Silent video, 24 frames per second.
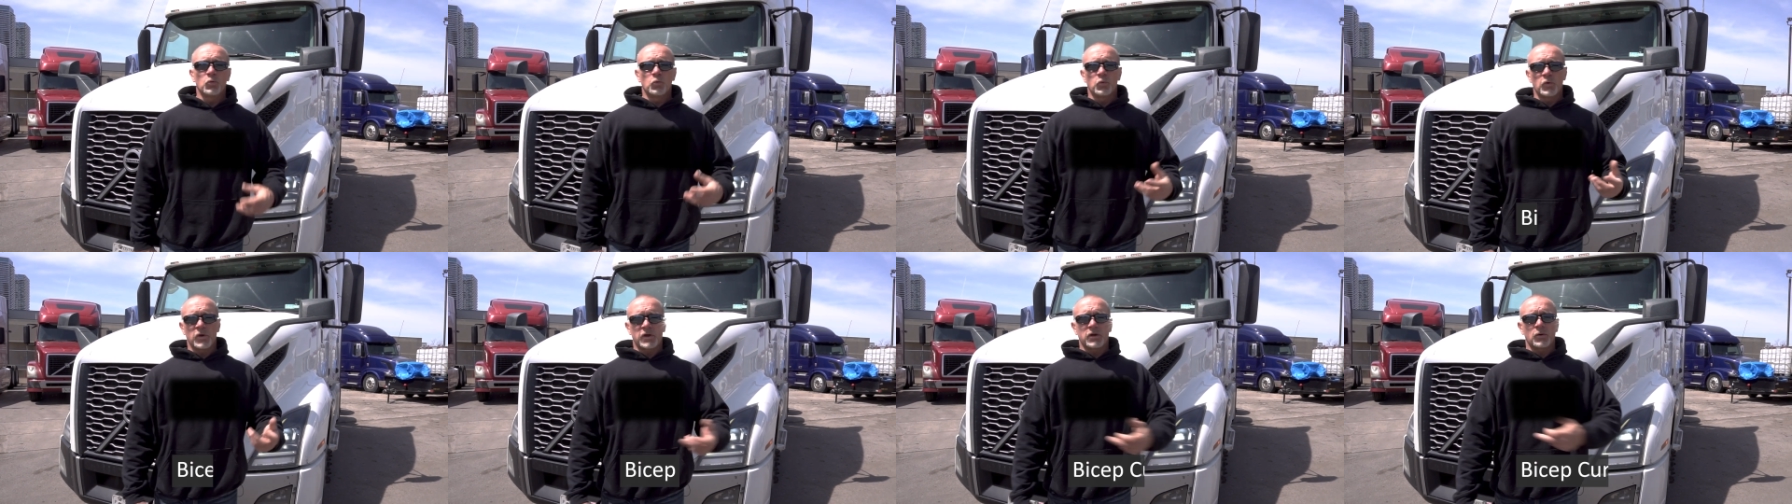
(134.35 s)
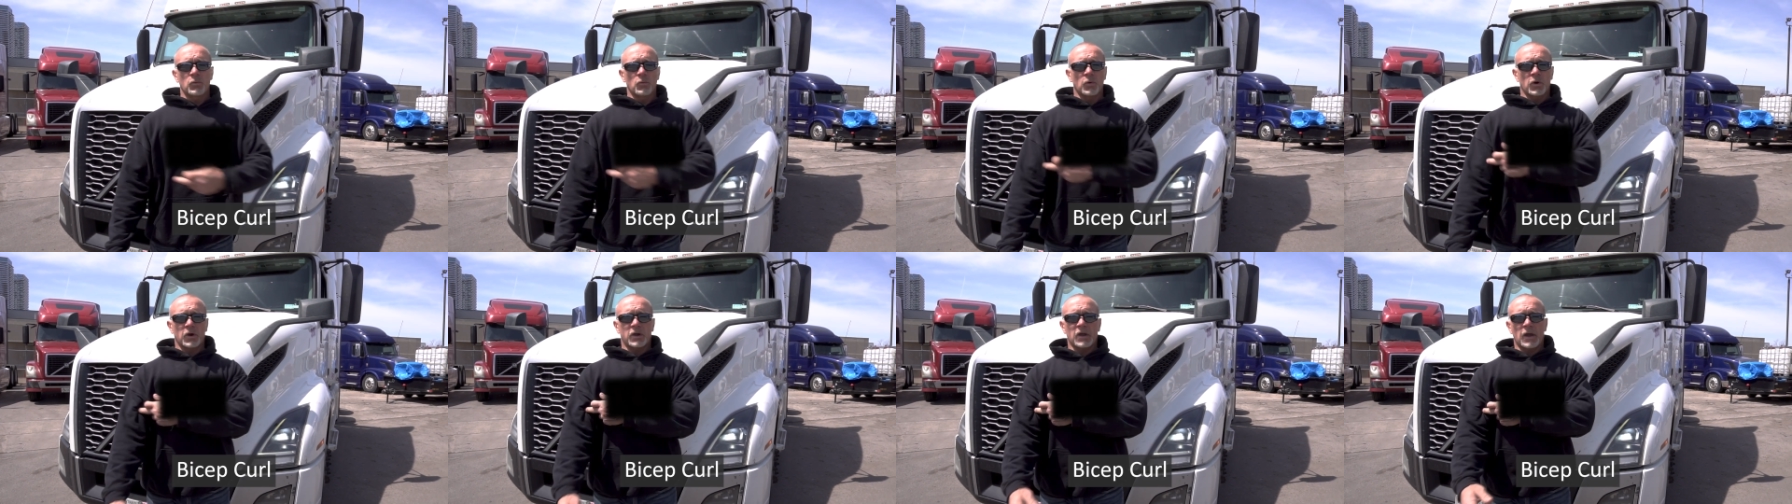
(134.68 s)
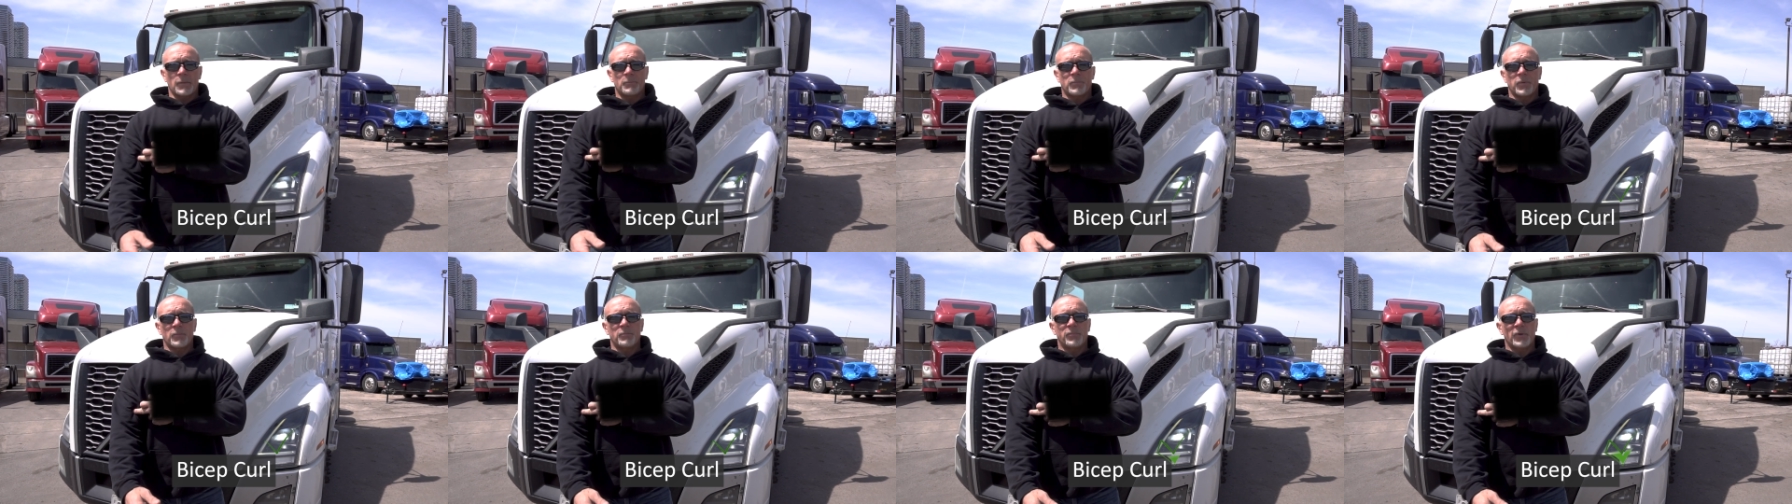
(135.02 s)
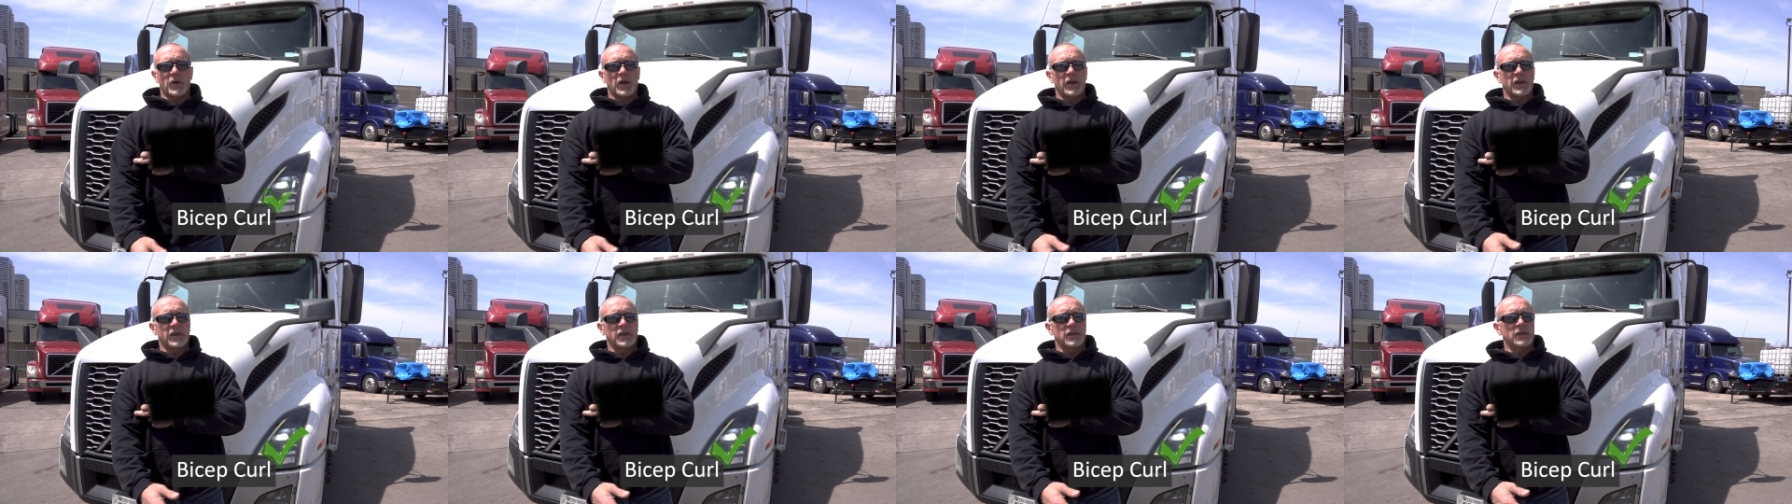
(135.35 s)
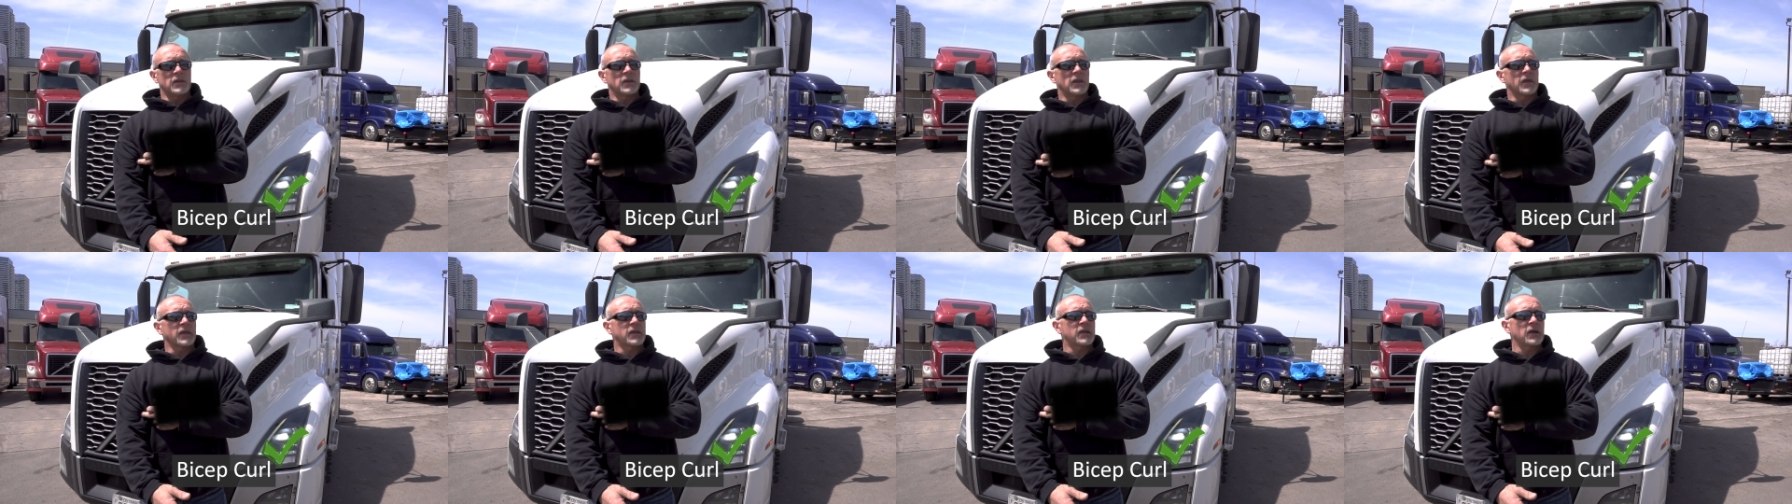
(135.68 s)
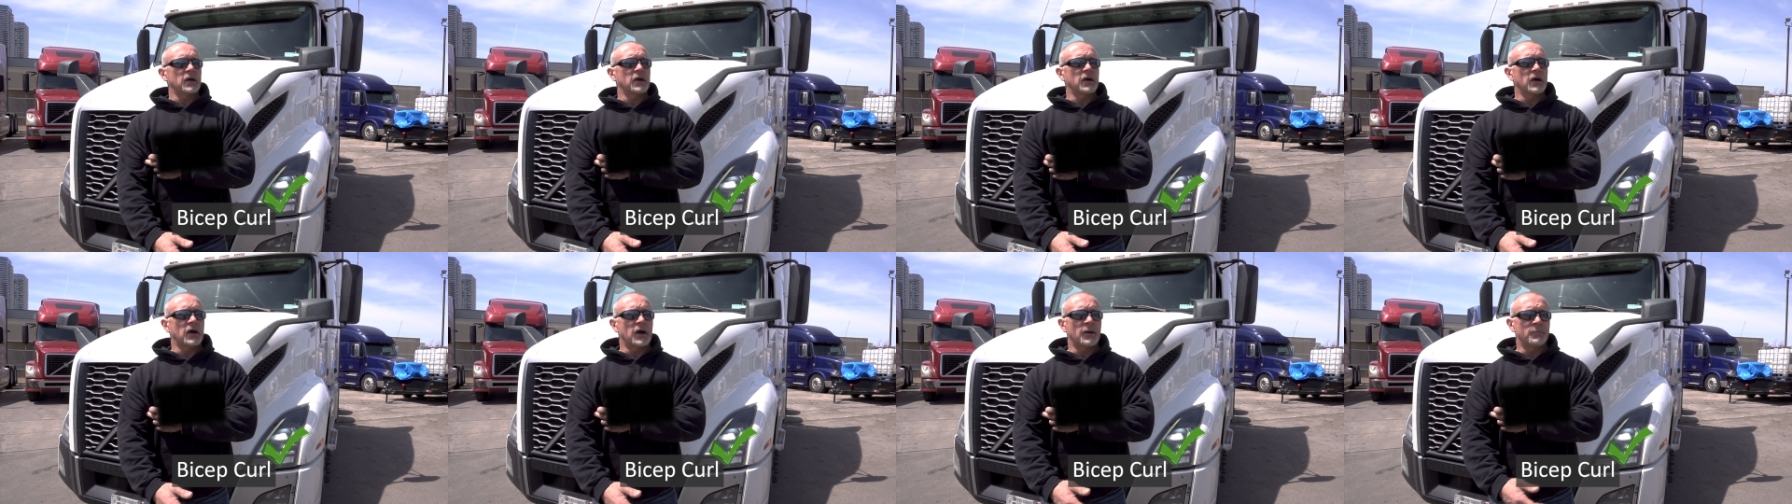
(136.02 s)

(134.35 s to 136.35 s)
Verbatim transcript: We can work upper body like a,